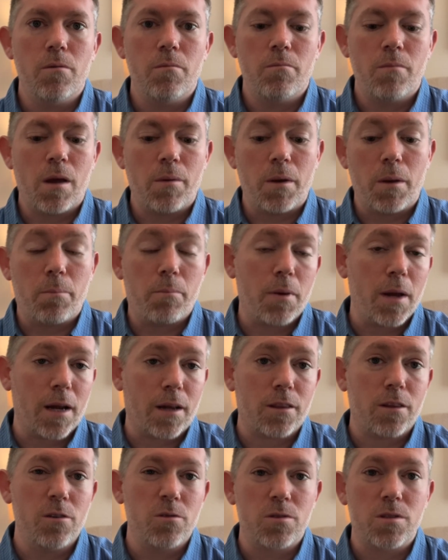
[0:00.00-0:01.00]
maybe
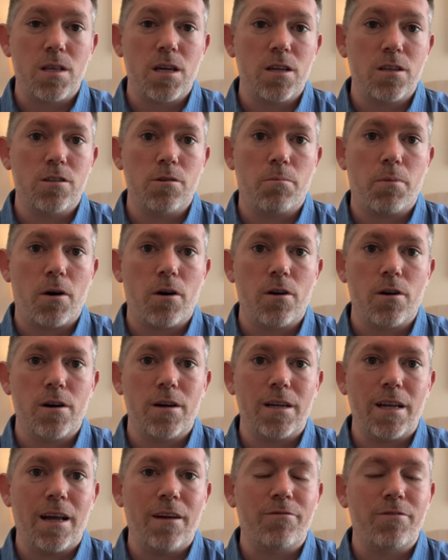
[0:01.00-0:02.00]
pick those things
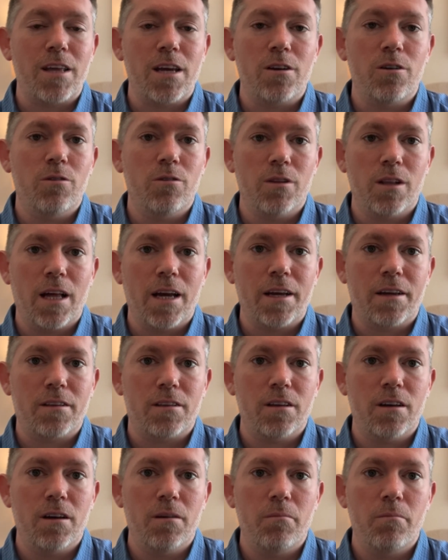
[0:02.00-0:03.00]
apart if they don't like
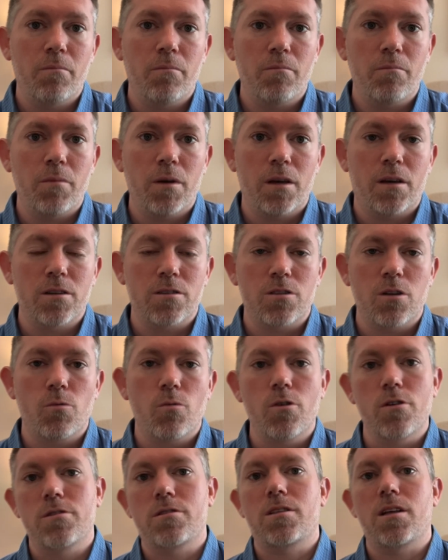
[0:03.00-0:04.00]
them. Because the
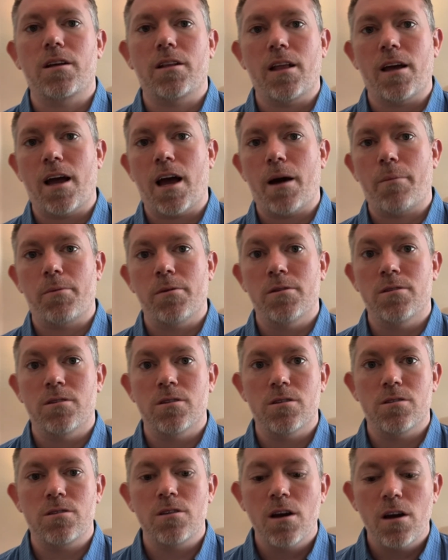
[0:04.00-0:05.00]
worst thing that happens
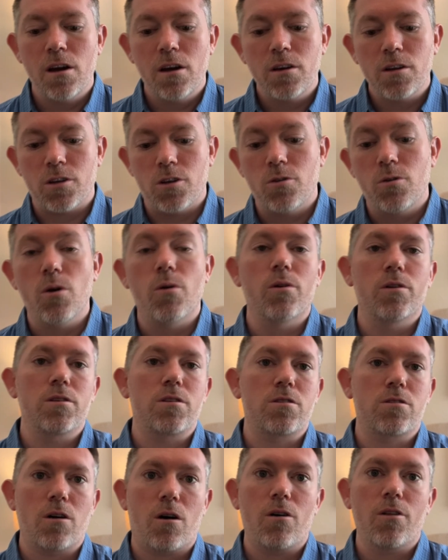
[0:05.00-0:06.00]
is you go
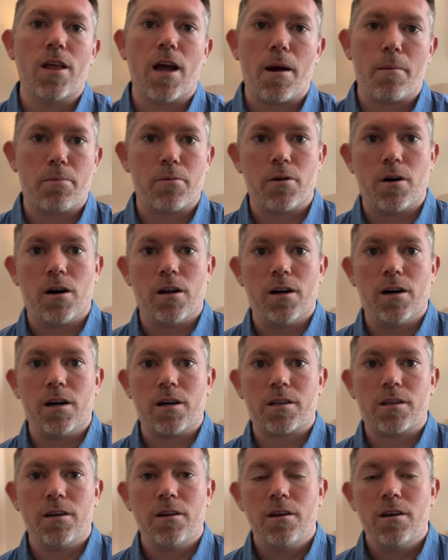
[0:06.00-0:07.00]
install that
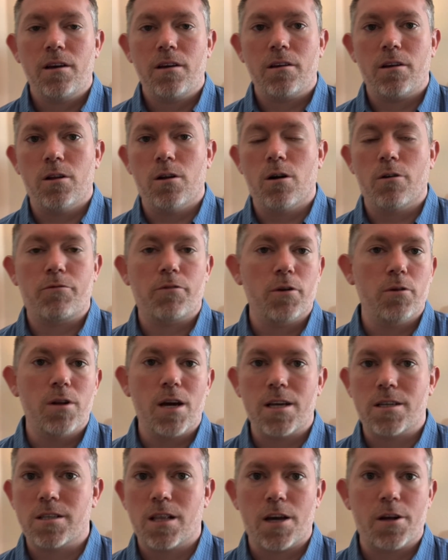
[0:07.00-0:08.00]
product, a few
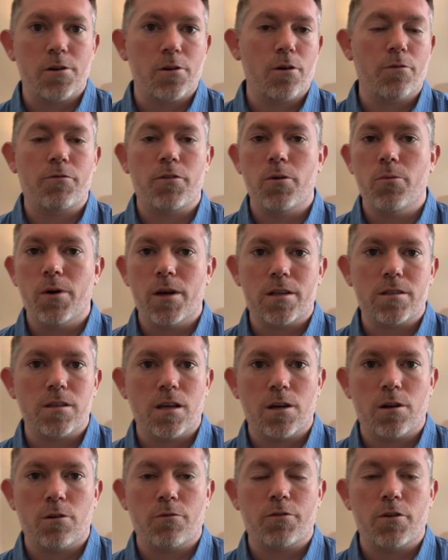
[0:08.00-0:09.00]
days later, a few weeks
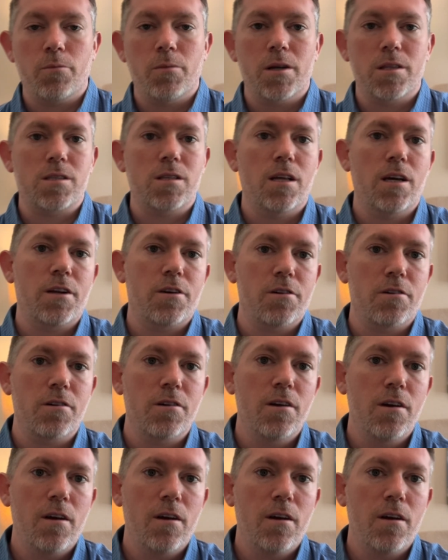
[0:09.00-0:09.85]
later, a few months later,